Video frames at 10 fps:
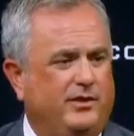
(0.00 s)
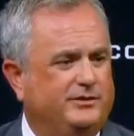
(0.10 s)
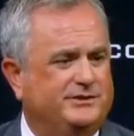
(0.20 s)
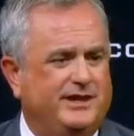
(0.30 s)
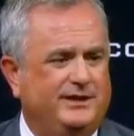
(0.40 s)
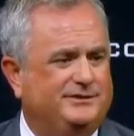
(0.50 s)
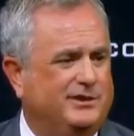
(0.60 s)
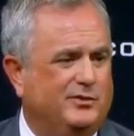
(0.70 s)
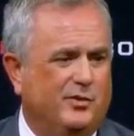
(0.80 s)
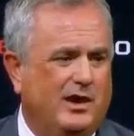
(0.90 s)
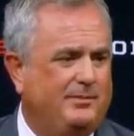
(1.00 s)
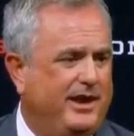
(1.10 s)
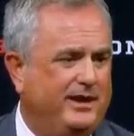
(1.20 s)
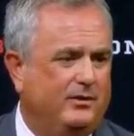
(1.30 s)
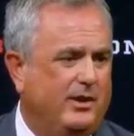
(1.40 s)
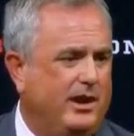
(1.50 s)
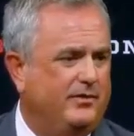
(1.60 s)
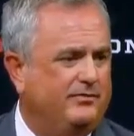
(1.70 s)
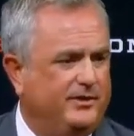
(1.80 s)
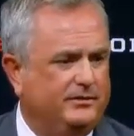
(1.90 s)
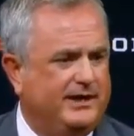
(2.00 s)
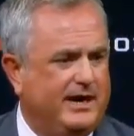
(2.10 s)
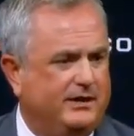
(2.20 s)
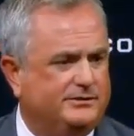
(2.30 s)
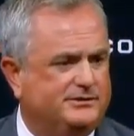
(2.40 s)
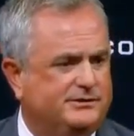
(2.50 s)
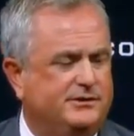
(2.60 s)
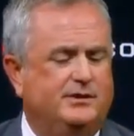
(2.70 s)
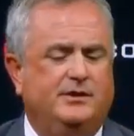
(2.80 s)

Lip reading: of those kids that grew up hanging around the field house.